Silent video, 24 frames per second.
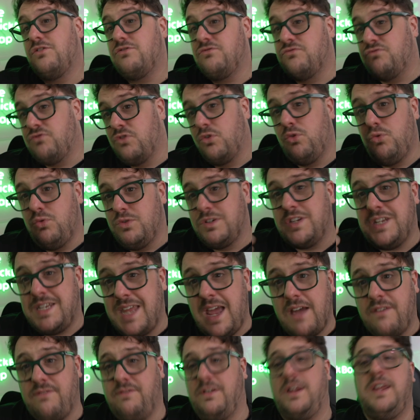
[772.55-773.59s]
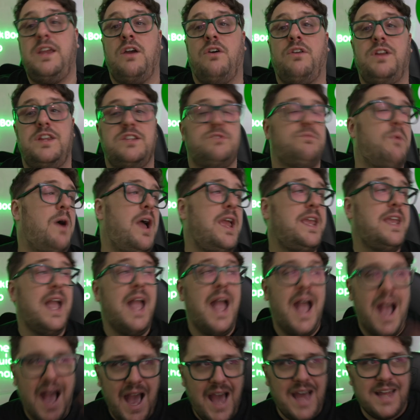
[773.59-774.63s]
Rules are definitely on its way,
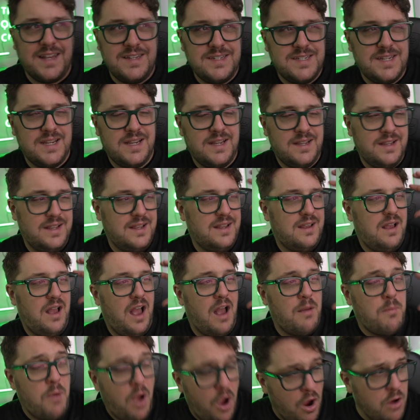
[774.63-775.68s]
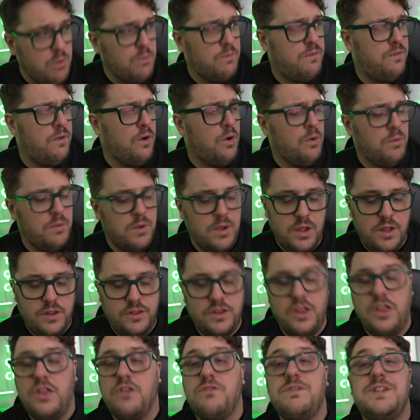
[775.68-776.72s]
and I'm hopeful
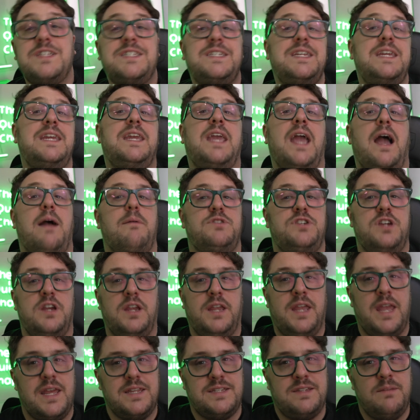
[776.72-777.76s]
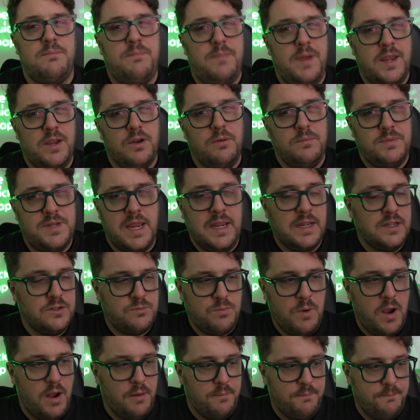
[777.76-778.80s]
that the receipt capture gets a big update as
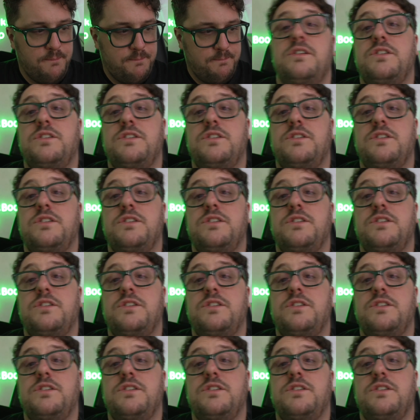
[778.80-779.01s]
well.